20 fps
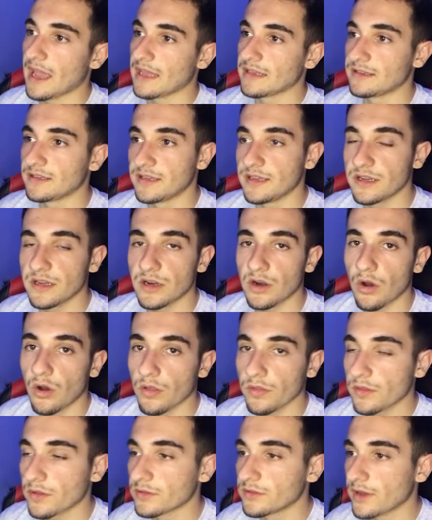and here
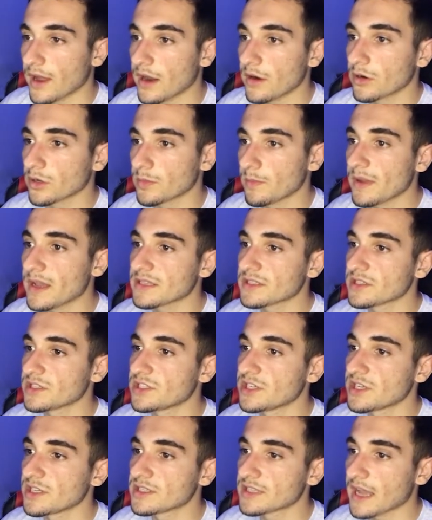on the direct
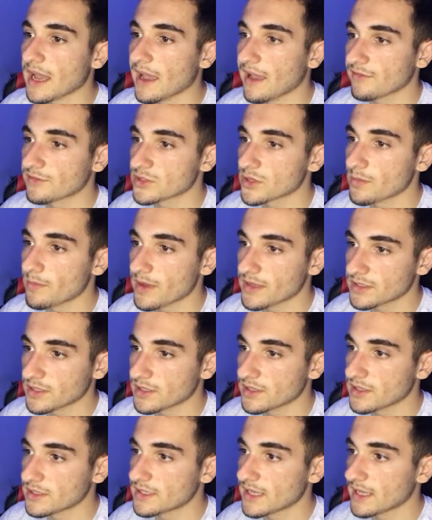messages I have some
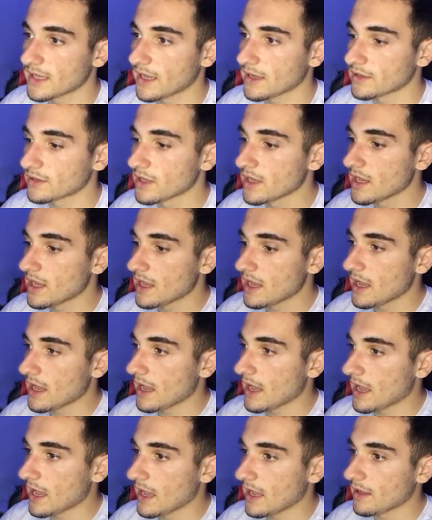messages that I
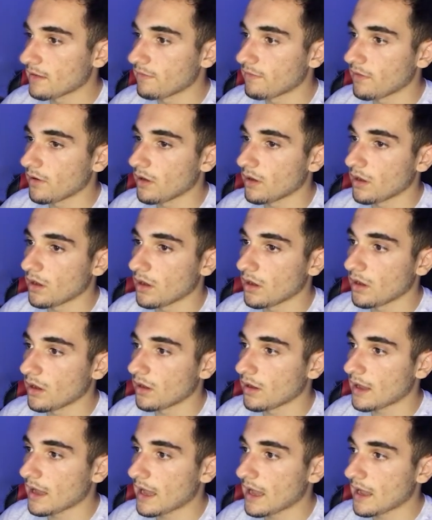have
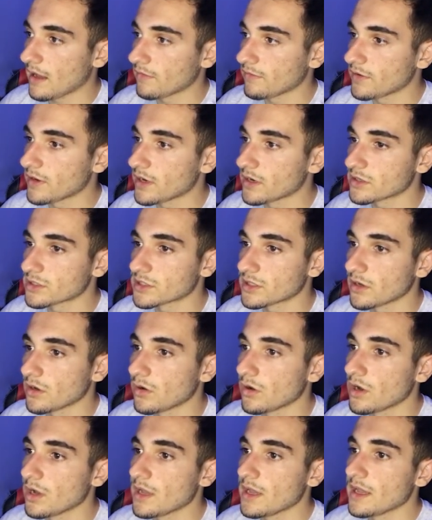uh, I have here
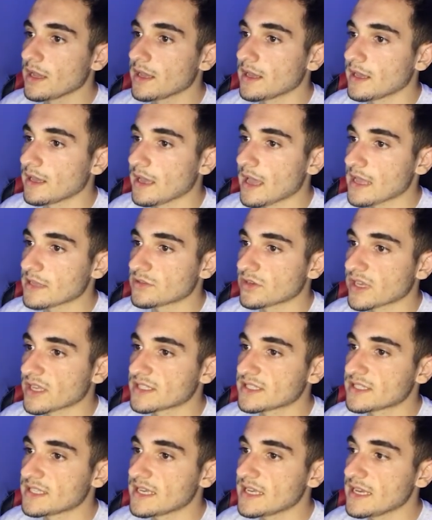so as you
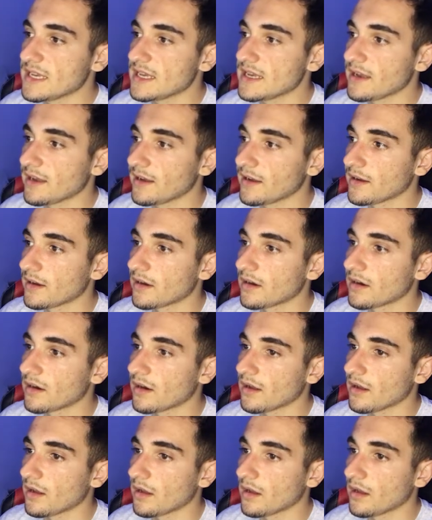can see
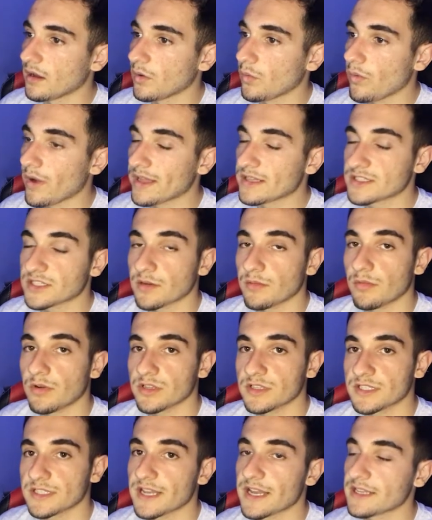here uh, when
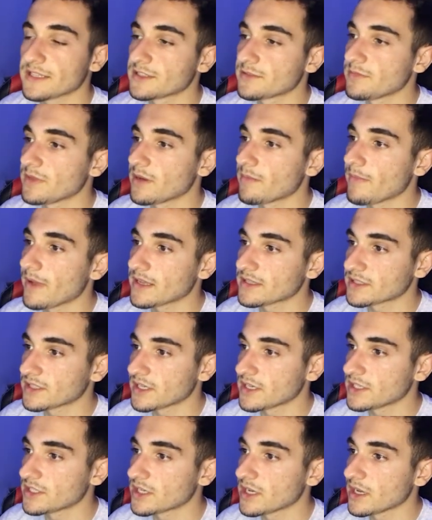someone sends me a
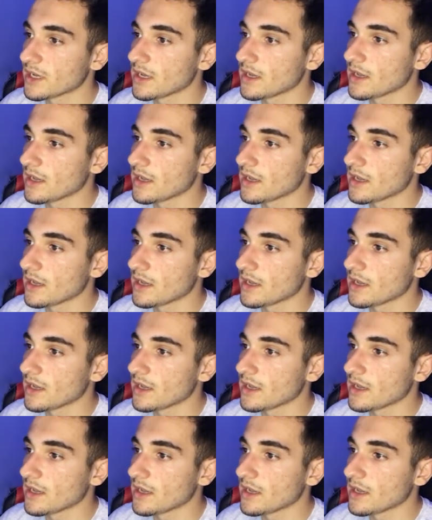message